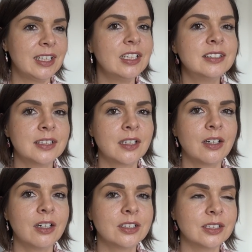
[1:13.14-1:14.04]
the kids in the
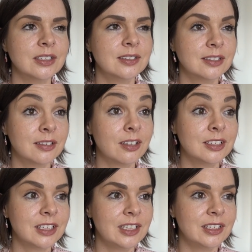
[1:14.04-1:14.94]
garden because it's a
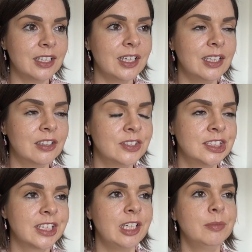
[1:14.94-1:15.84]
nice day today, and I've
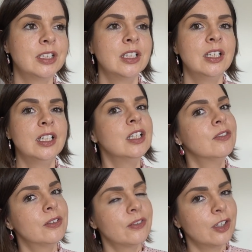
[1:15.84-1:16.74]
escaped
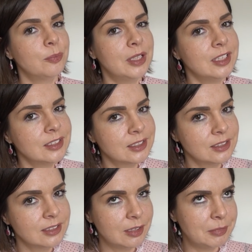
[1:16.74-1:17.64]
for 5 minutes,
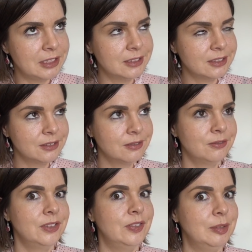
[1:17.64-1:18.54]
10 minutes,
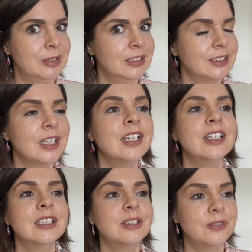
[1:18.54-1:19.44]
15 minutes
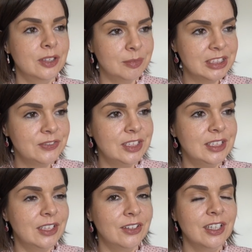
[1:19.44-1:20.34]
to film this
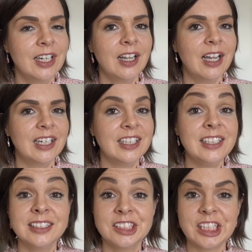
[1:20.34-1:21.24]
video, and
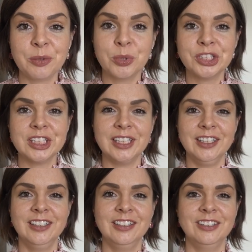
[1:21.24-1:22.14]
Ian's jet
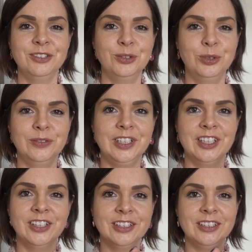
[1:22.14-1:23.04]
washing all of the
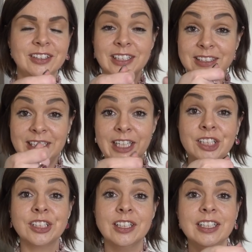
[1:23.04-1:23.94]
garden. That's the
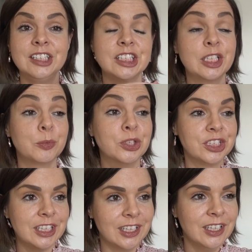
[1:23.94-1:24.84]
action, he's jet
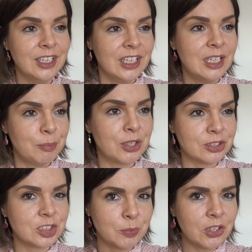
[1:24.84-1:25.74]
washing,
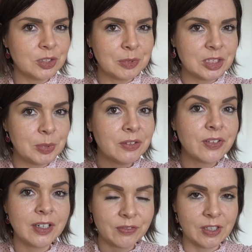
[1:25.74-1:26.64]
because tomorrow's meant to be a
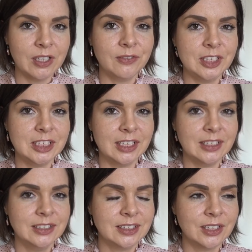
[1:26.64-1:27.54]
very, very lovely
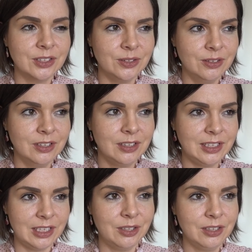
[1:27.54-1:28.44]
day, so
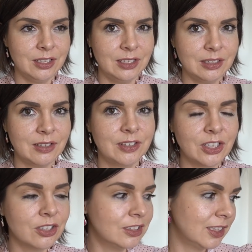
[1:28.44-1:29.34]
yeah, I'm gonna have a
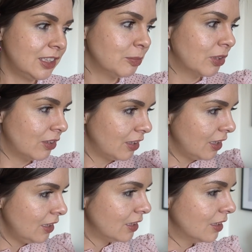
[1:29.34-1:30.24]
garden day tomorrow, I
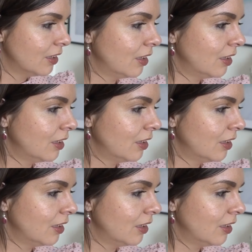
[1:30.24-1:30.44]
think.